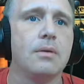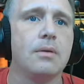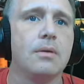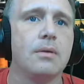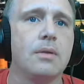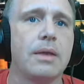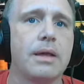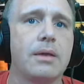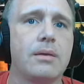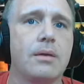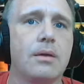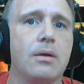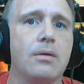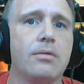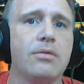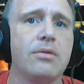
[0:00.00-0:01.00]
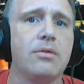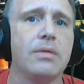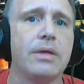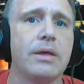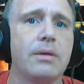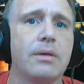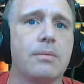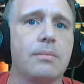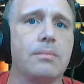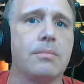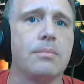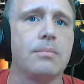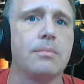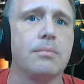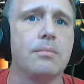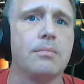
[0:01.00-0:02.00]
Like, also, like,
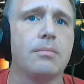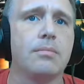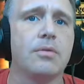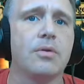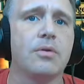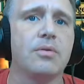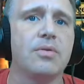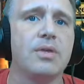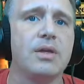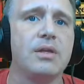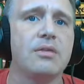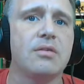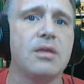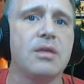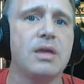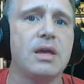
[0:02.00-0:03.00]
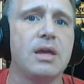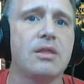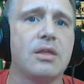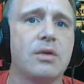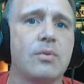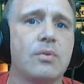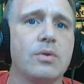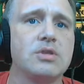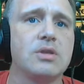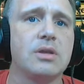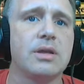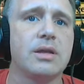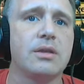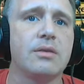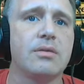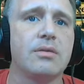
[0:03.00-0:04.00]
there are these lands. Like, which
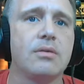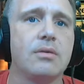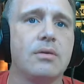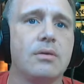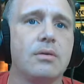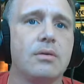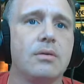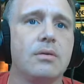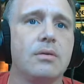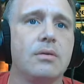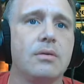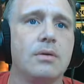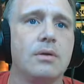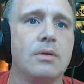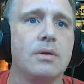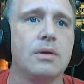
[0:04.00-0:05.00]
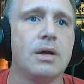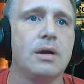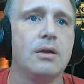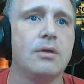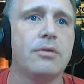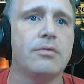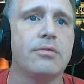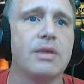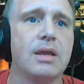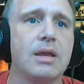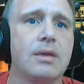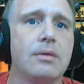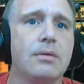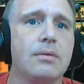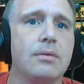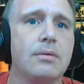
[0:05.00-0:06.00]
lands? I don't
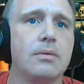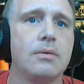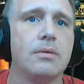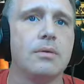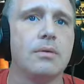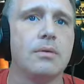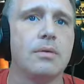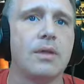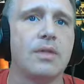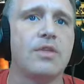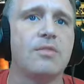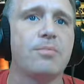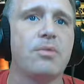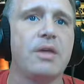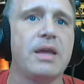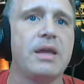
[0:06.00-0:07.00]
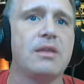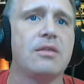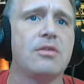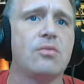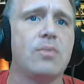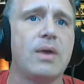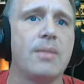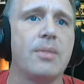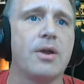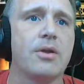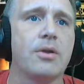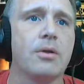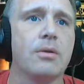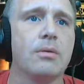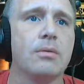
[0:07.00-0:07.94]
understand. Like, this plains is way better.